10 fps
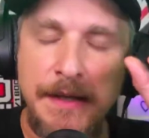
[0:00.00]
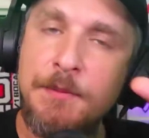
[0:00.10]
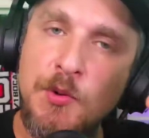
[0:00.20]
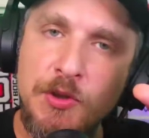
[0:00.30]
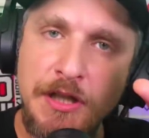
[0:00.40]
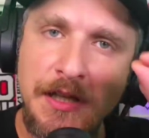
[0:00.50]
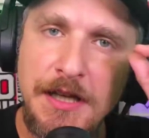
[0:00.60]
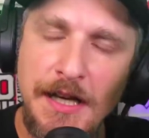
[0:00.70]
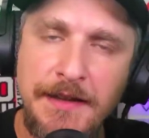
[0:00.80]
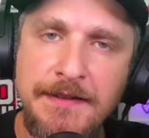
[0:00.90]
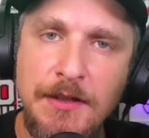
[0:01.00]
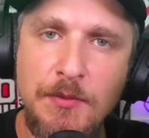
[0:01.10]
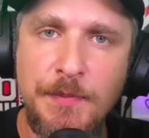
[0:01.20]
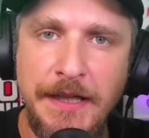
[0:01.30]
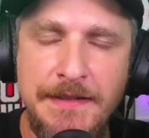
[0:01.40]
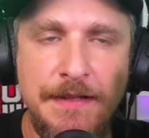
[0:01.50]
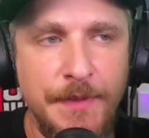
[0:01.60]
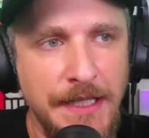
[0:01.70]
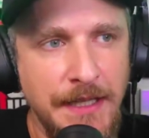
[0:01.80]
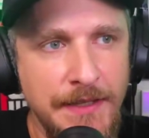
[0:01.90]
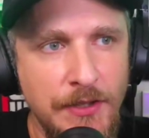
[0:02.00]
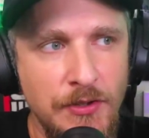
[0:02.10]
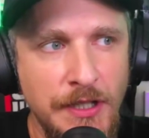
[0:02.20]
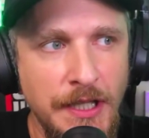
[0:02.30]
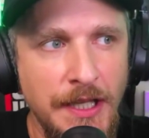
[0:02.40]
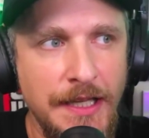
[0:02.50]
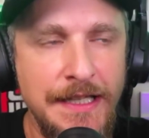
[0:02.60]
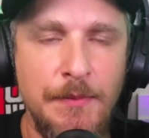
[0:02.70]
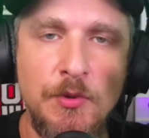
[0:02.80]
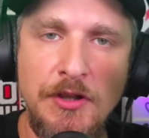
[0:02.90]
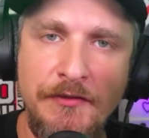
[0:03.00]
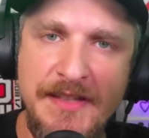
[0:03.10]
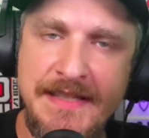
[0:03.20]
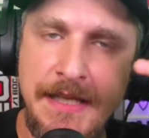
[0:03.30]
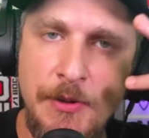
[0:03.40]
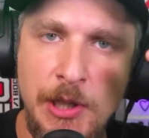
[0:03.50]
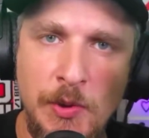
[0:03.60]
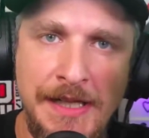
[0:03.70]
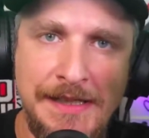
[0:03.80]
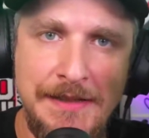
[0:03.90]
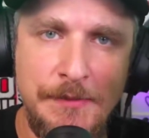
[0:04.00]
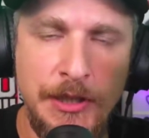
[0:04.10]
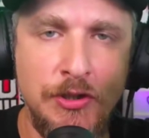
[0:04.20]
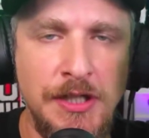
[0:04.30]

El Muñoz stated a few weeks back that assessing River's performance was quite challenging.